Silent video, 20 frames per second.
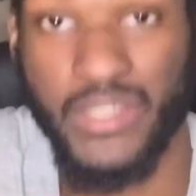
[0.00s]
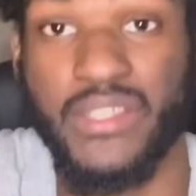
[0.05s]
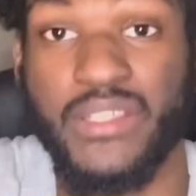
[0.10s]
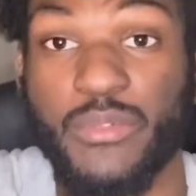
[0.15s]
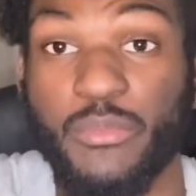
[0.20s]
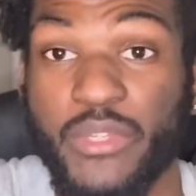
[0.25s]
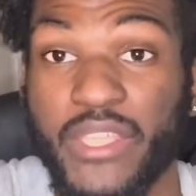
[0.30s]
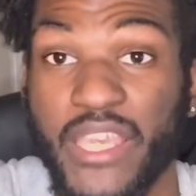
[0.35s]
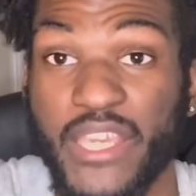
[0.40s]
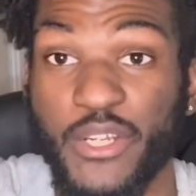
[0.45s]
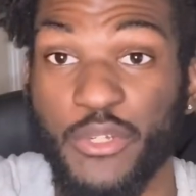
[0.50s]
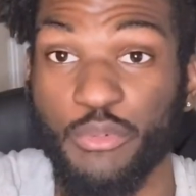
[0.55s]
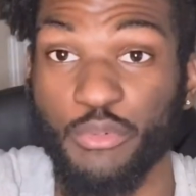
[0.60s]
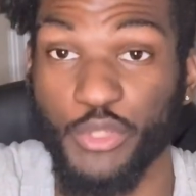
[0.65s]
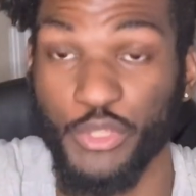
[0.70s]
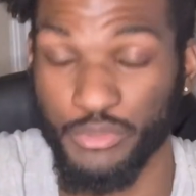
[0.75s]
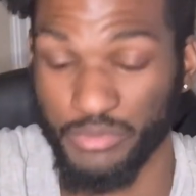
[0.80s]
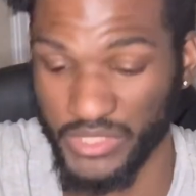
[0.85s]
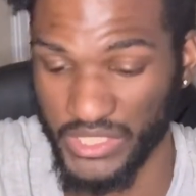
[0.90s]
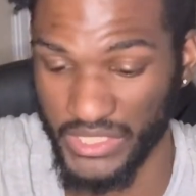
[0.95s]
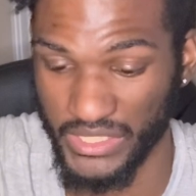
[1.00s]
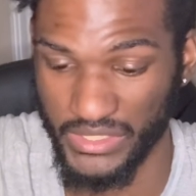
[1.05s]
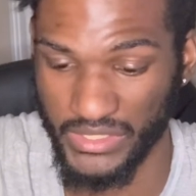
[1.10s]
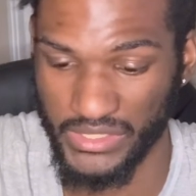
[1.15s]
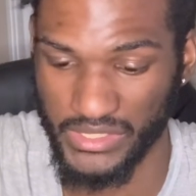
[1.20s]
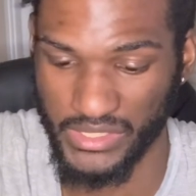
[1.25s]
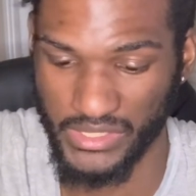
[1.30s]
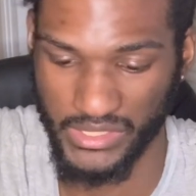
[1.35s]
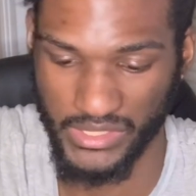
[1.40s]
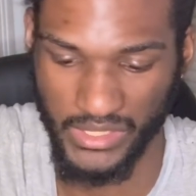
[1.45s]
We got a rope chain.
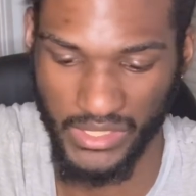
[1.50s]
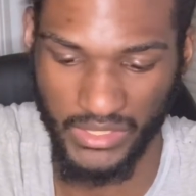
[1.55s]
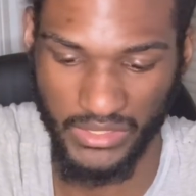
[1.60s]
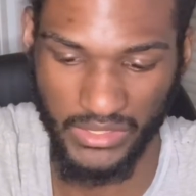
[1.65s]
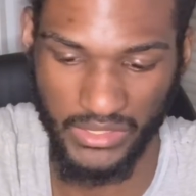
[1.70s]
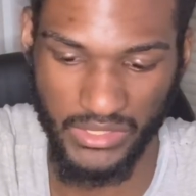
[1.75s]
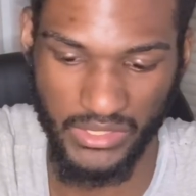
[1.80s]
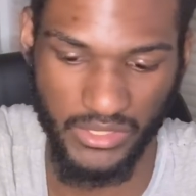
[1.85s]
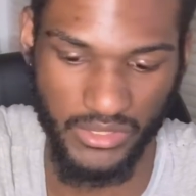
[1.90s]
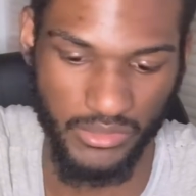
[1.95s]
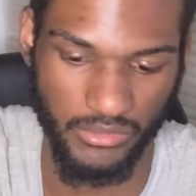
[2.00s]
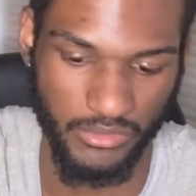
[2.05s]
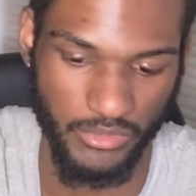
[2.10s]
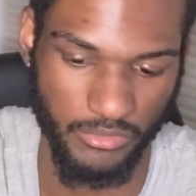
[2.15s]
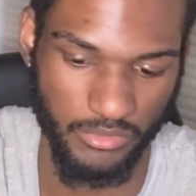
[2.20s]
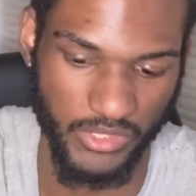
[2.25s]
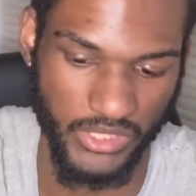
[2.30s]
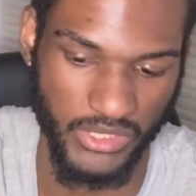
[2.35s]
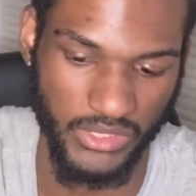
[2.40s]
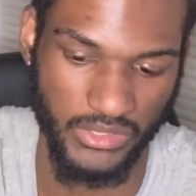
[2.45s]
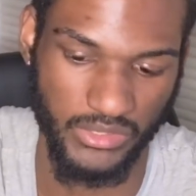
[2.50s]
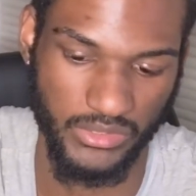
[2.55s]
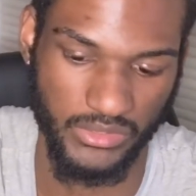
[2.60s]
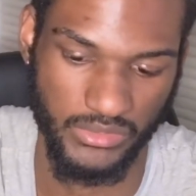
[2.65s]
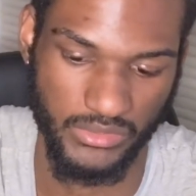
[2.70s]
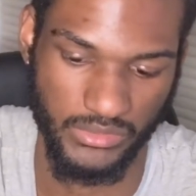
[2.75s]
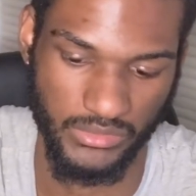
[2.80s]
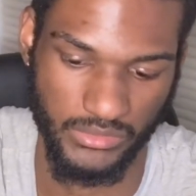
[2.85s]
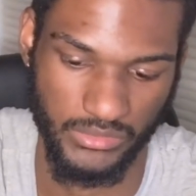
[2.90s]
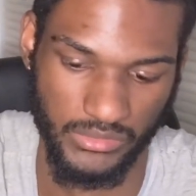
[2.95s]
This is stainless steel rope chain.
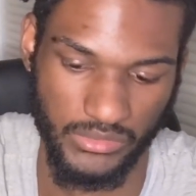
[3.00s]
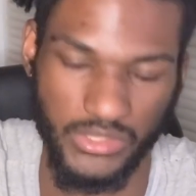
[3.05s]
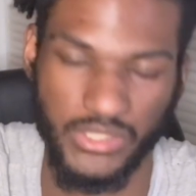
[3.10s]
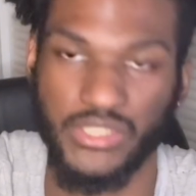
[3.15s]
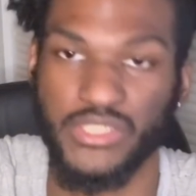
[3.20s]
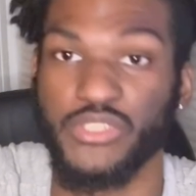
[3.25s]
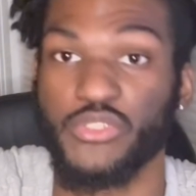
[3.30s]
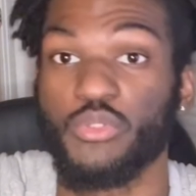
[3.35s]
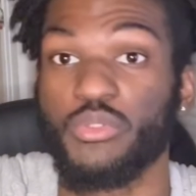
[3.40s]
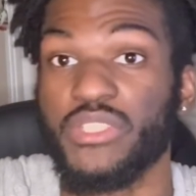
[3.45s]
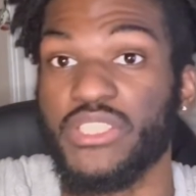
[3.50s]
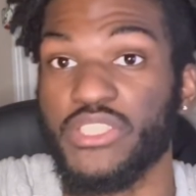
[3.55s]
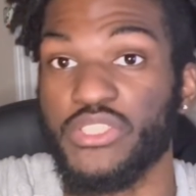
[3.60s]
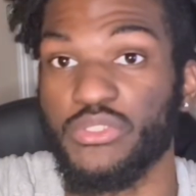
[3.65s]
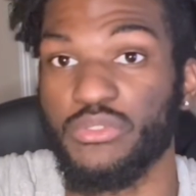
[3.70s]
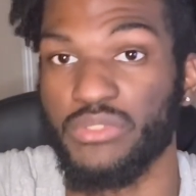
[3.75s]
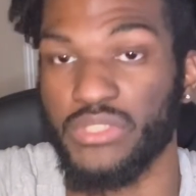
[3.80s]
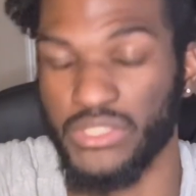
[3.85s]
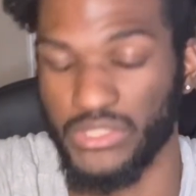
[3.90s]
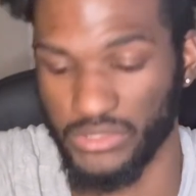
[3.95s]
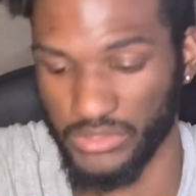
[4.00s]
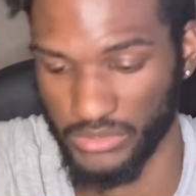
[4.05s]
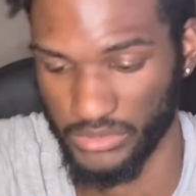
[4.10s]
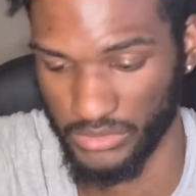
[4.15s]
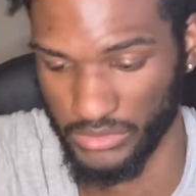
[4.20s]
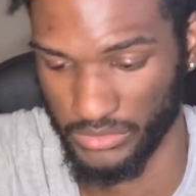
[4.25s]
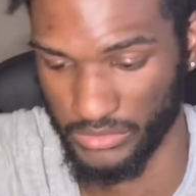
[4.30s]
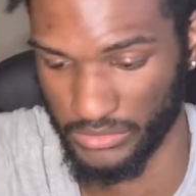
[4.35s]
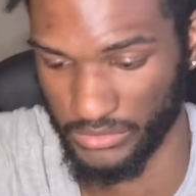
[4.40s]
This is a 22-inch.